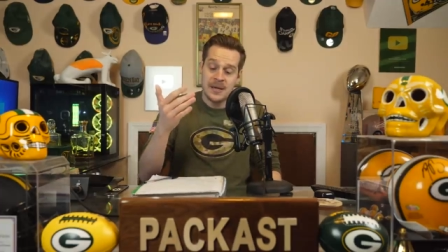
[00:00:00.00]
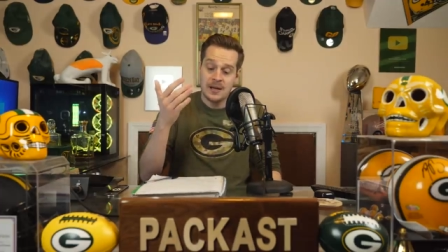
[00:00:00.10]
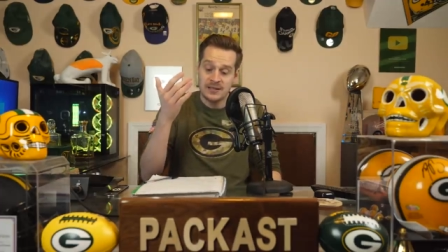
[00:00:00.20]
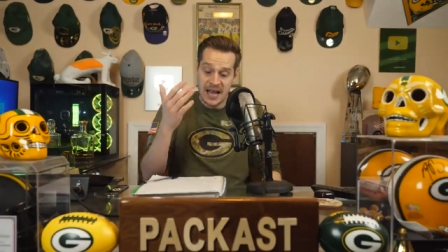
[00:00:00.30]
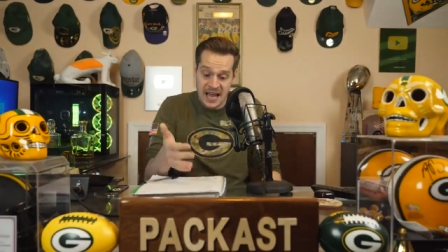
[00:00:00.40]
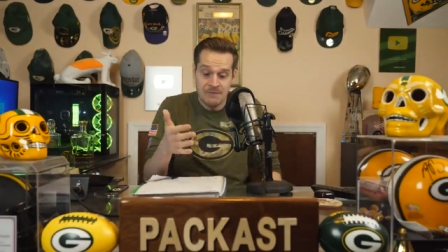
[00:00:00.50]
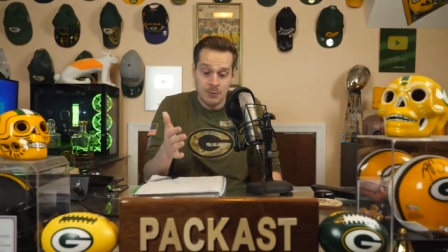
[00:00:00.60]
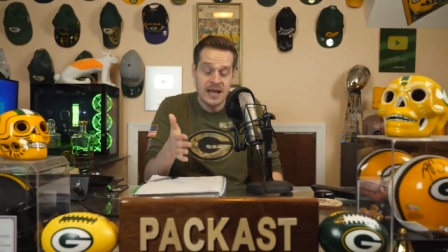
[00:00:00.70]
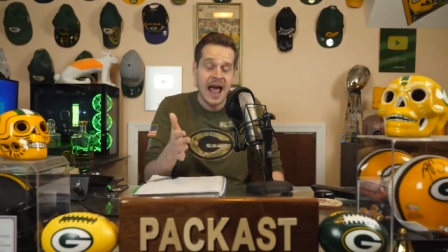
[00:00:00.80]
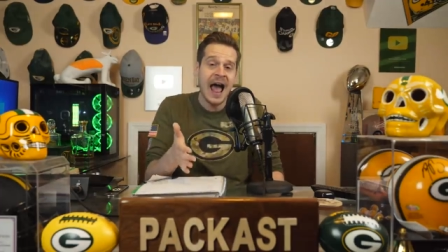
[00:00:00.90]
Because
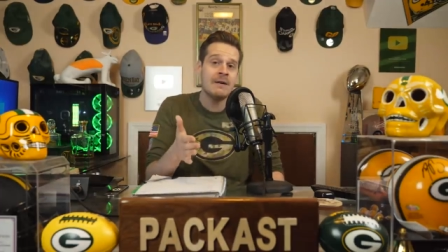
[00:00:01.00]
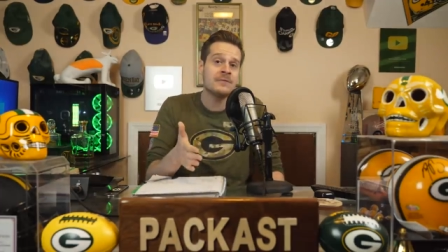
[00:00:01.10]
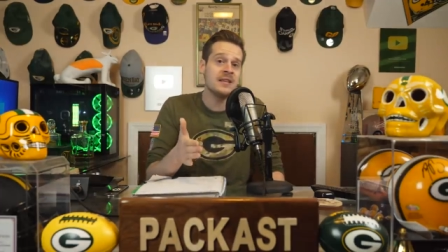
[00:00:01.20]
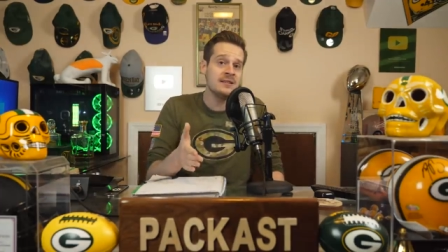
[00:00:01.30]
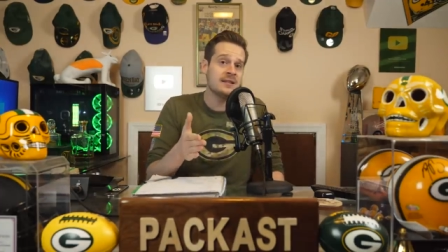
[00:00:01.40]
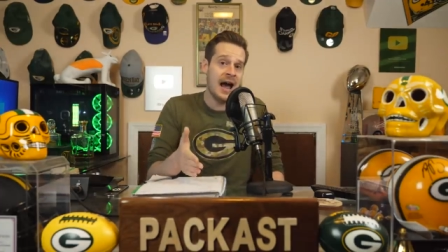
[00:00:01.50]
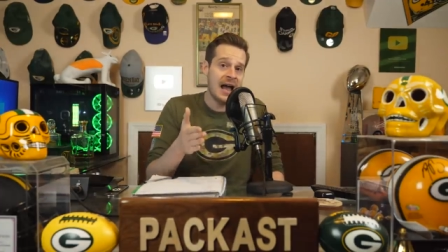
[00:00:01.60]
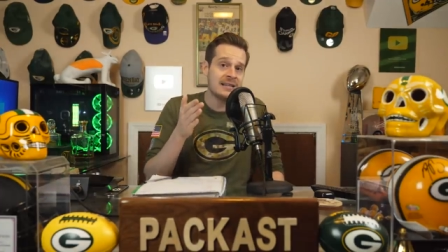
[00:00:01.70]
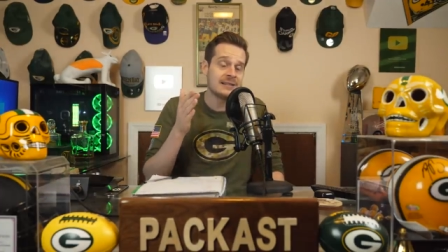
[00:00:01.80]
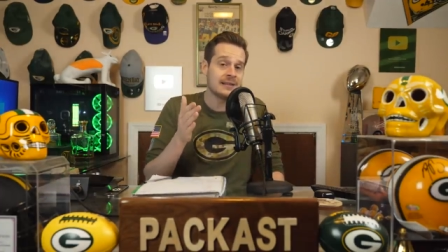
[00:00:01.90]
if we have these
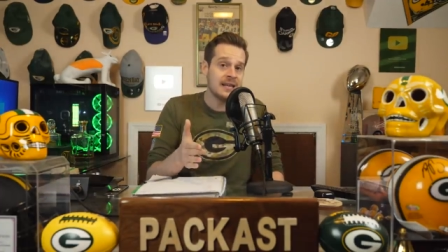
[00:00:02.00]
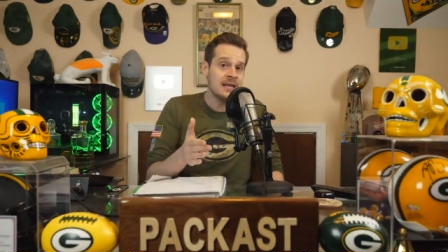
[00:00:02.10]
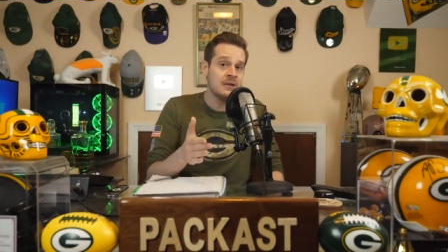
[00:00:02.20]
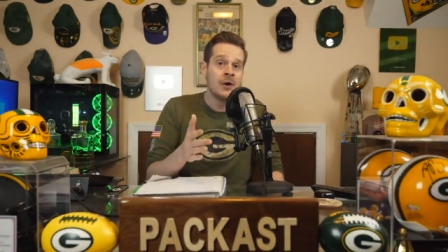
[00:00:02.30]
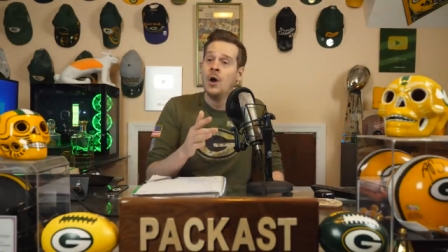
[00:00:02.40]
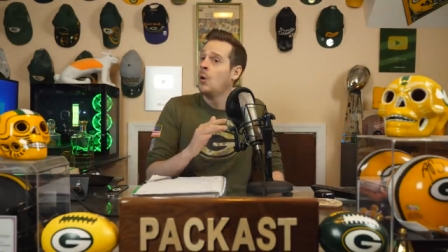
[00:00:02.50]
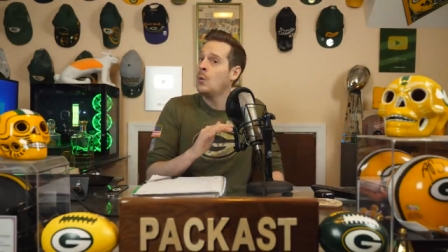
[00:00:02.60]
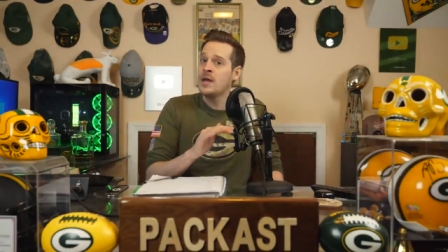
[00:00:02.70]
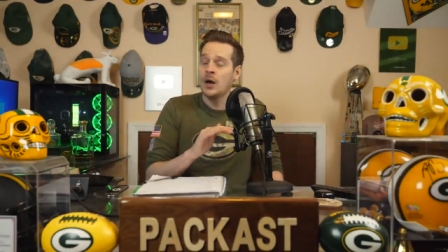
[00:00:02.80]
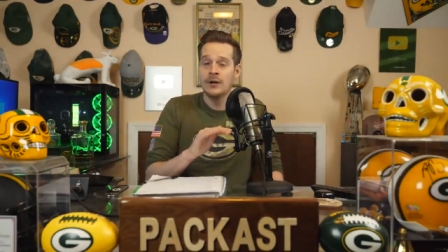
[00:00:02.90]
guys leave,
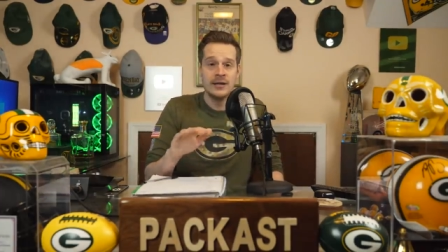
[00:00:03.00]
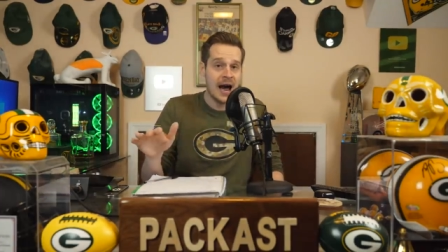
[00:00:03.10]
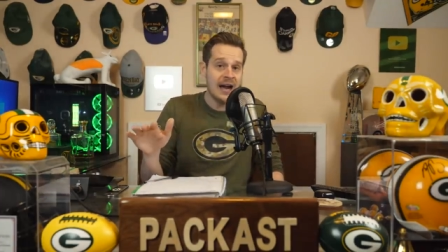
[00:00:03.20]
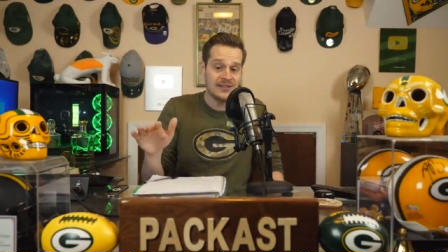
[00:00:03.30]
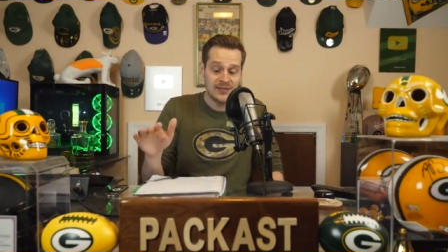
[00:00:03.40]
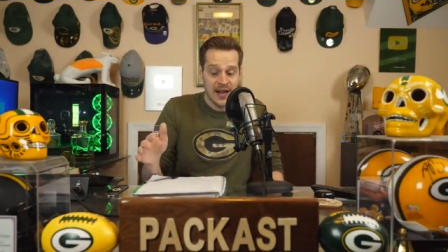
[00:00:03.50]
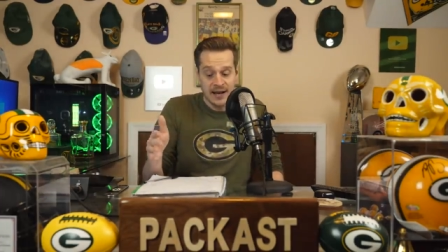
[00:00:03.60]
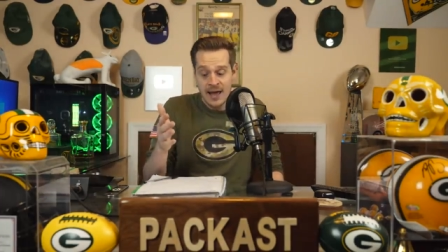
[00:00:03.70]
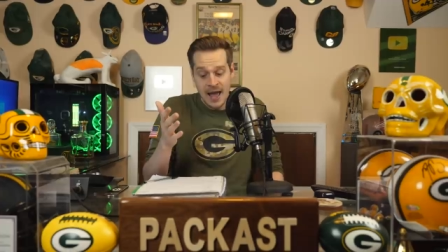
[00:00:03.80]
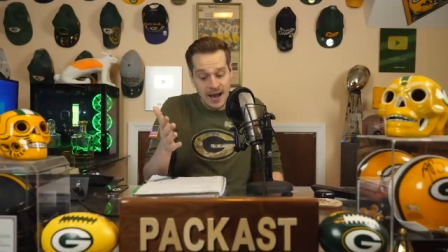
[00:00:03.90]
we are not
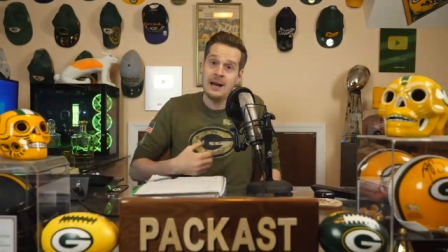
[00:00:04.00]
set.